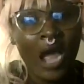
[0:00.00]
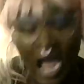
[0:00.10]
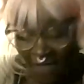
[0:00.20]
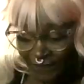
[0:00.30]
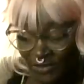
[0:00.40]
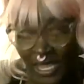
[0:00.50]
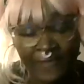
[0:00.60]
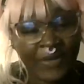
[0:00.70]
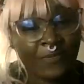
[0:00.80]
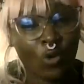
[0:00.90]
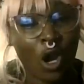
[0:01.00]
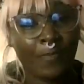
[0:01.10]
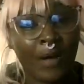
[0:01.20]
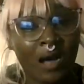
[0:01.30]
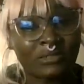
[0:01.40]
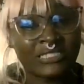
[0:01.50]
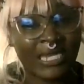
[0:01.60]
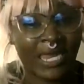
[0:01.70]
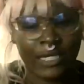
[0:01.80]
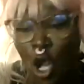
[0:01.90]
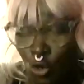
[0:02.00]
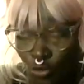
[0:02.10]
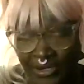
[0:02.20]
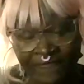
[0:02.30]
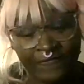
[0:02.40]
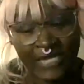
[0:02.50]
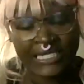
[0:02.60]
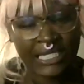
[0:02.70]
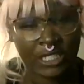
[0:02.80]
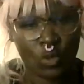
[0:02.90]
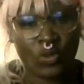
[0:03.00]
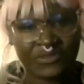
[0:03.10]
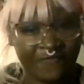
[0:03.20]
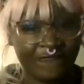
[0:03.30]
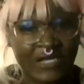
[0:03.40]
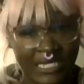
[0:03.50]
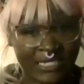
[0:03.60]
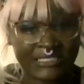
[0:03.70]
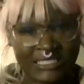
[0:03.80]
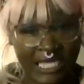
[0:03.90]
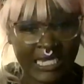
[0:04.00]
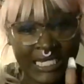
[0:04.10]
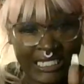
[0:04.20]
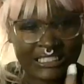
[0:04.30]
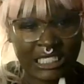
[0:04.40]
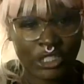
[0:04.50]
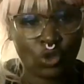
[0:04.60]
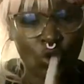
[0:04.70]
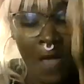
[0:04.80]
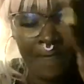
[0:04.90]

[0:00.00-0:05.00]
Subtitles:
I feel like people are pausing and reflecting on what the fuck it is that they did to you.